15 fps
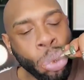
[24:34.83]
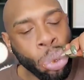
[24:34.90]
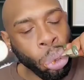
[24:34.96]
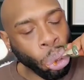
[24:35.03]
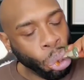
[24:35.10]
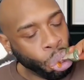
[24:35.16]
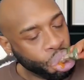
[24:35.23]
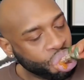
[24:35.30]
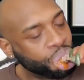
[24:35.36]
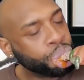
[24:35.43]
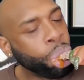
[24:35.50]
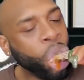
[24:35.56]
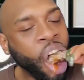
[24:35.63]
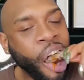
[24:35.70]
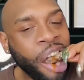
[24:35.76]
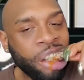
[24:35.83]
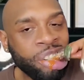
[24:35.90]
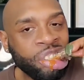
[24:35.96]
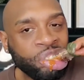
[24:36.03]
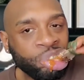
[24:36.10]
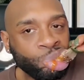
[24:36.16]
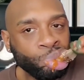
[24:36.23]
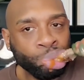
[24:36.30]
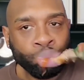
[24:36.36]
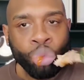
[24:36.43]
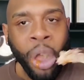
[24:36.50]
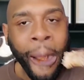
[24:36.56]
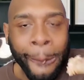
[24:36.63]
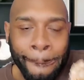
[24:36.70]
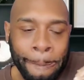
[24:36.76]
Mmm. Mmm.
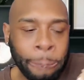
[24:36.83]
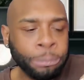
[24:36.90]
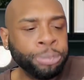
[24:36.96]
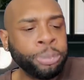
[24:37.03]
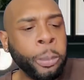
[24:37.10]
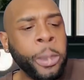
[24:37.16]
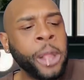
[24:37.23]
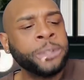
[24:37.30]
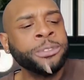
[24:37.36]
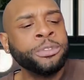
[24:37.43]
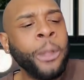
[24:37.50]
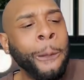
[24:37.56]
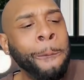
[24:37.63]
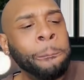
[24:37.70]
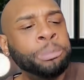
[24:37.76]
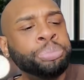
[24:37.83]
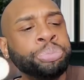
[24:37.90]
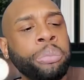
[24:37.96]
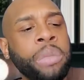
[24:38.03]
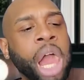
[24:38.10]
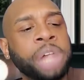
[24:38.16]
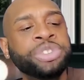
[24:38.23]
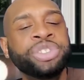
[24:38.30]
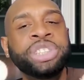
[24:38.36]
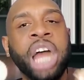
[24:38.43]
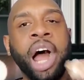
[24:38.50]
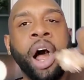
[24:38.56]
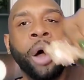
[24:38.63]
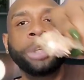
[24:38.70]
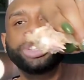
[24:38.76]
Mmm. That